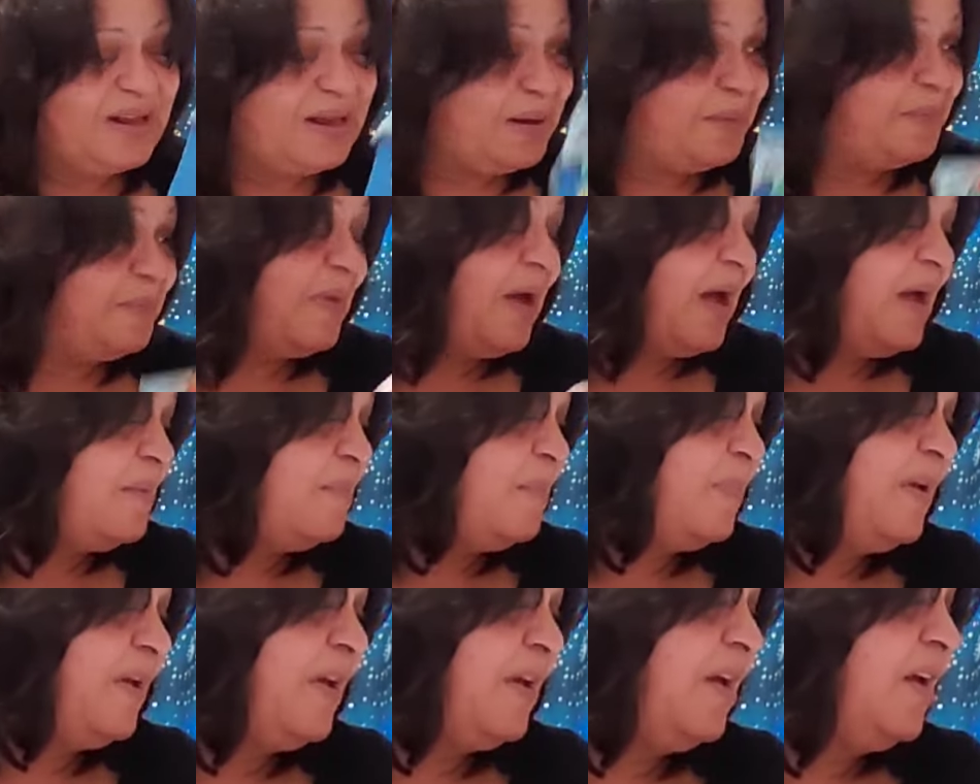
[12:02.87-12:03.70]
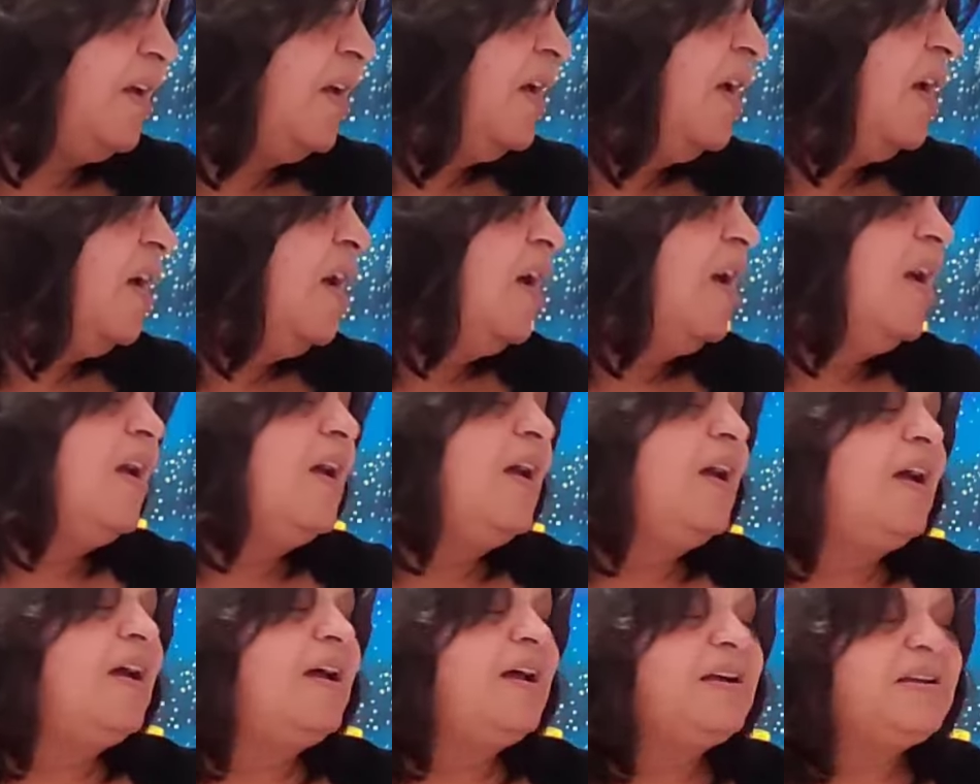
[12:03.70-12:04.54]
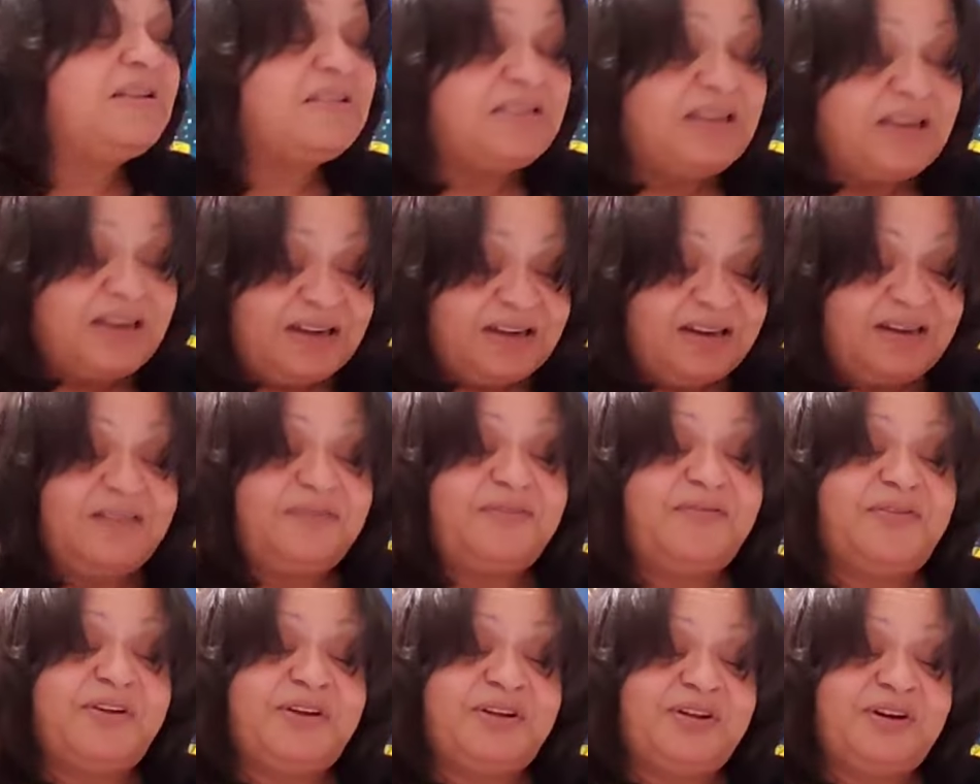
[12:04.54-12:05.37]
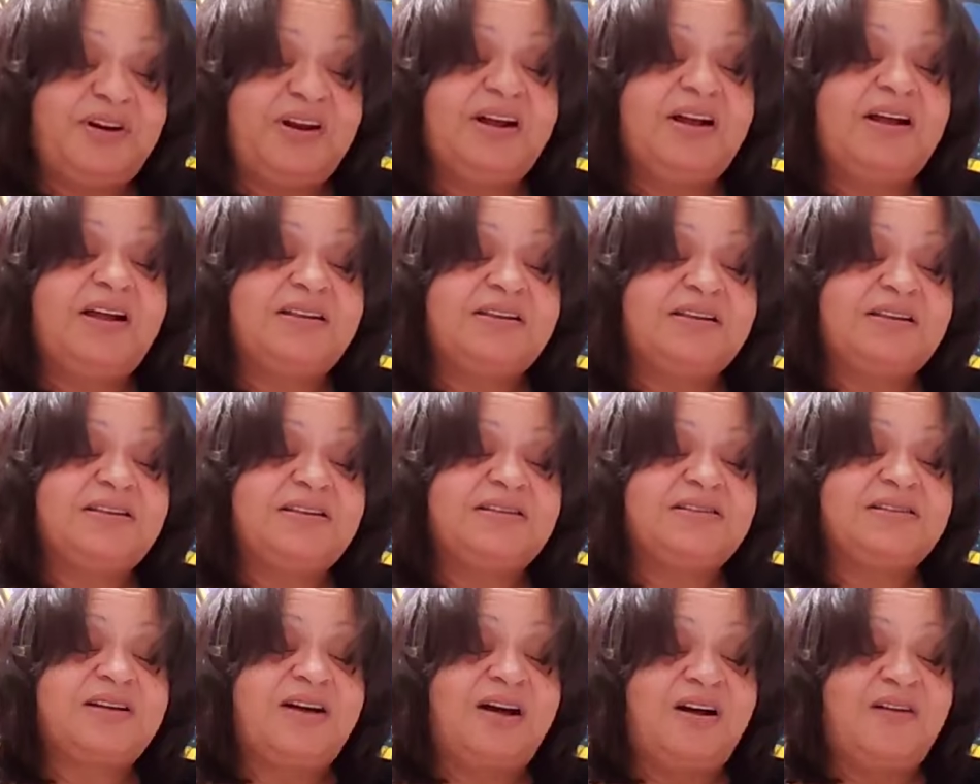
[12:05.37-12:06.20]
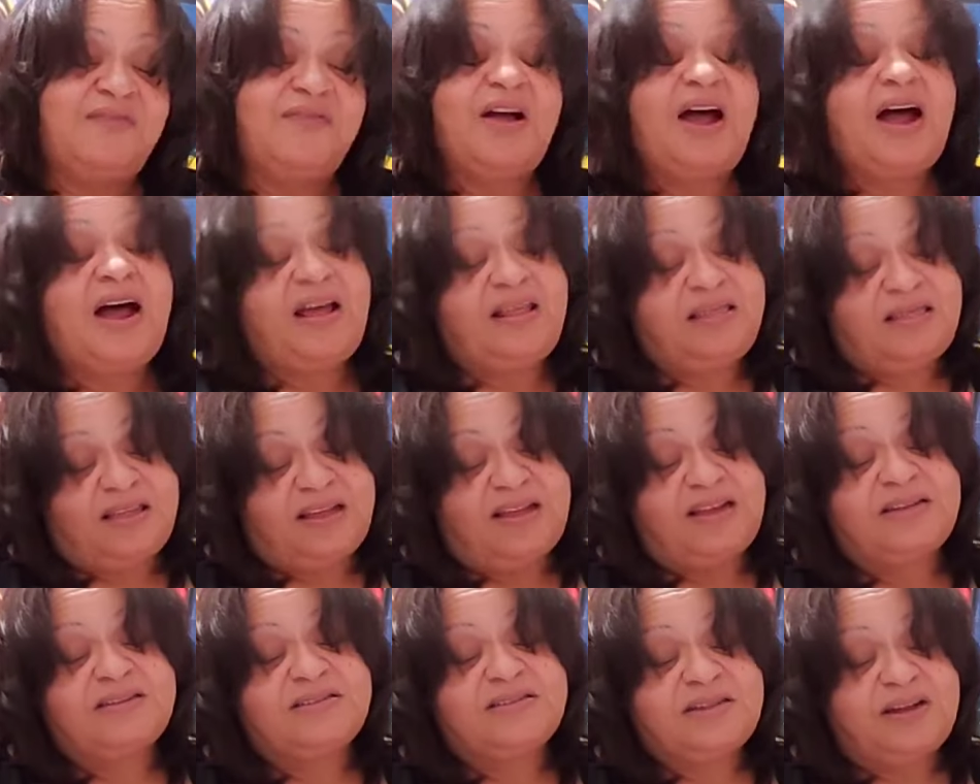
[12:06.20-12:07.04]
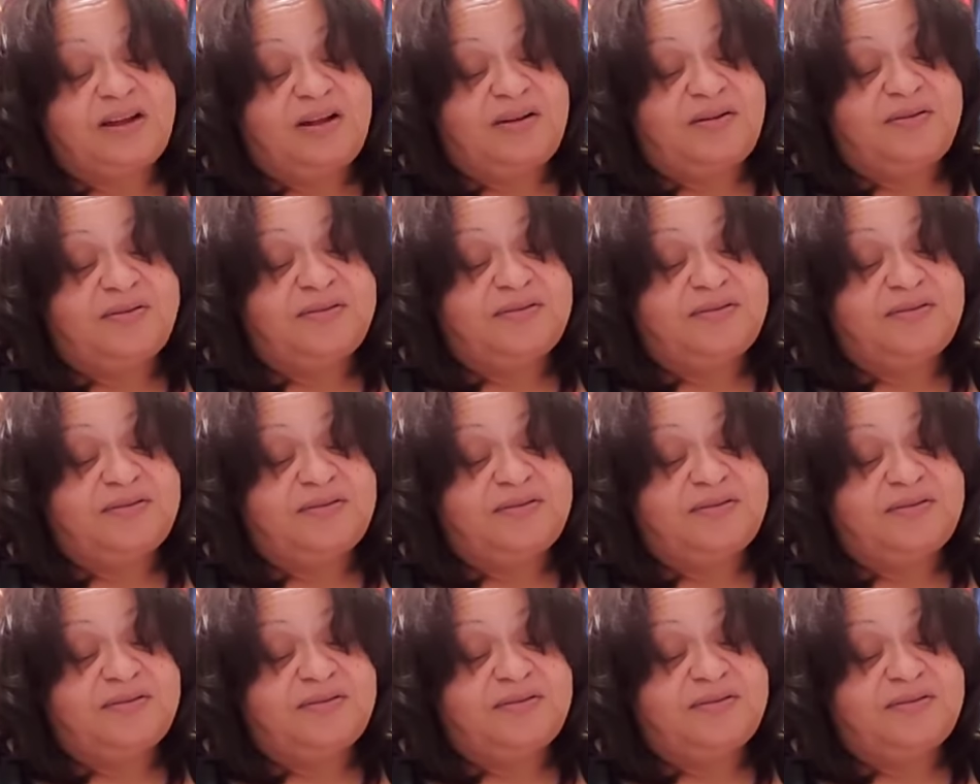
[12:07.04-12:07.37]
It might be. Is it good for you to cut this off? I think so.